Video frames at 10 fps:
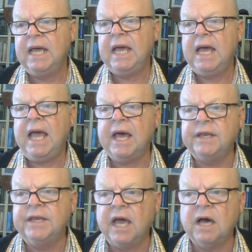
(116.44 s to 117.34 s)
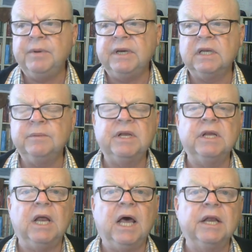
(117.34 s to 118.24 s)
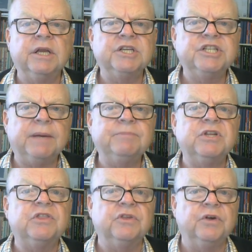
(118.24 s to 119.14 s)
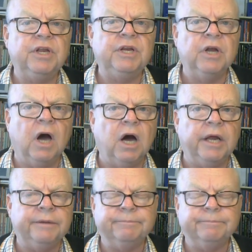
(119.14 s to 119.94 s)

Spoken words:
had now been limited under Chapter 39.